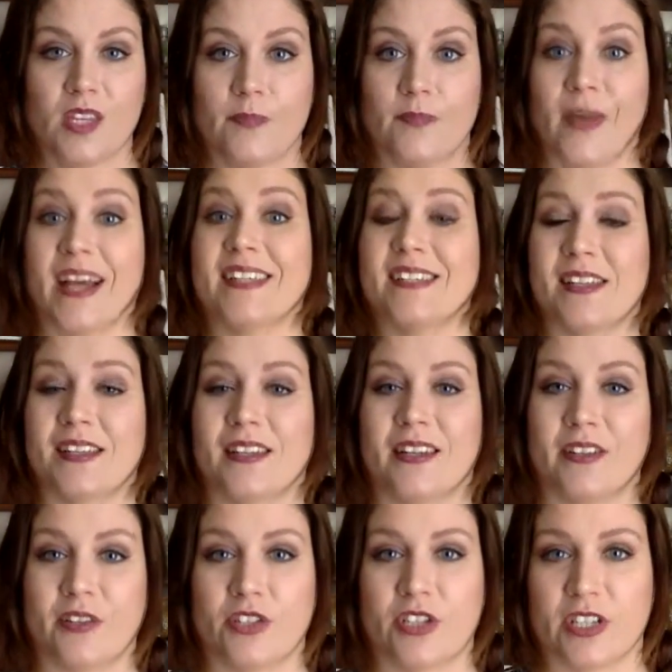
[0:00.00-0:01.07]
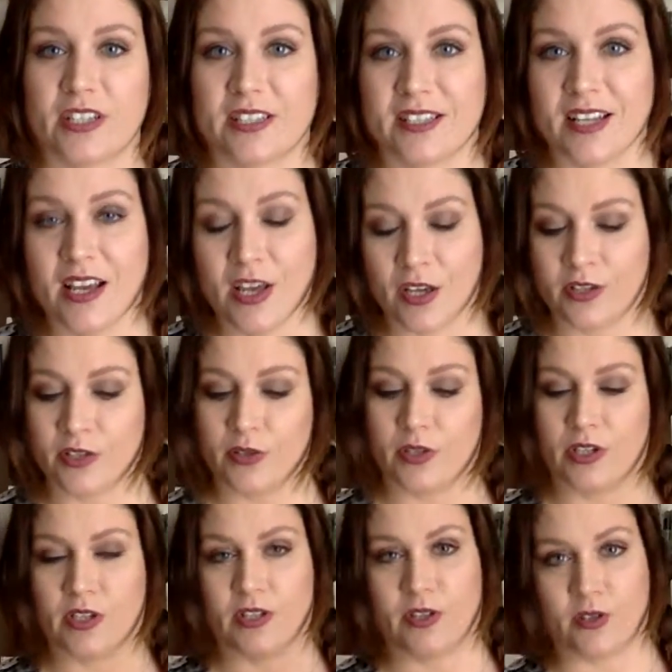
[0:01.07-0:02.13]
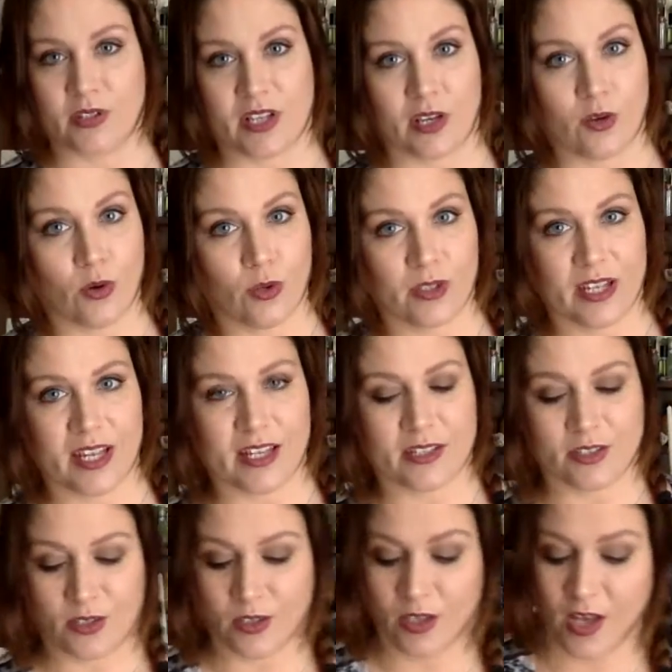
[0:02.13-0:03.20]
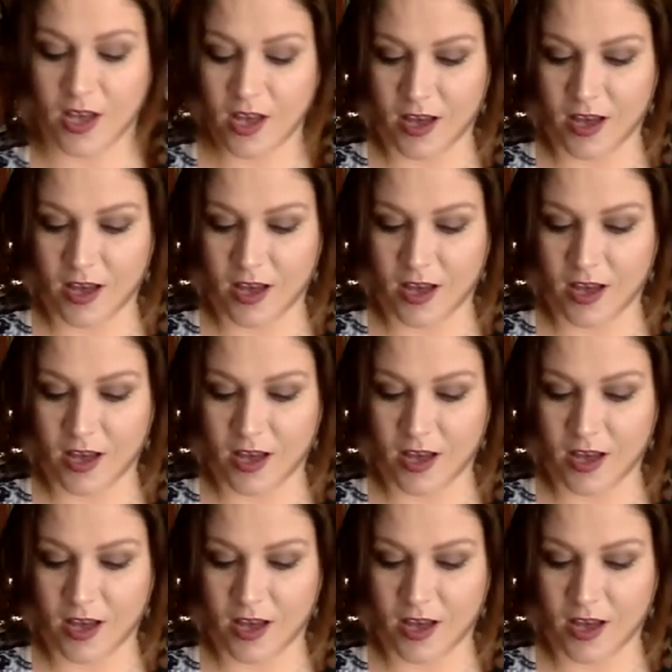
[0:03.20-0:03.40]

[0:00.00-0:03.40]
masculine energies, you could use a gold candle.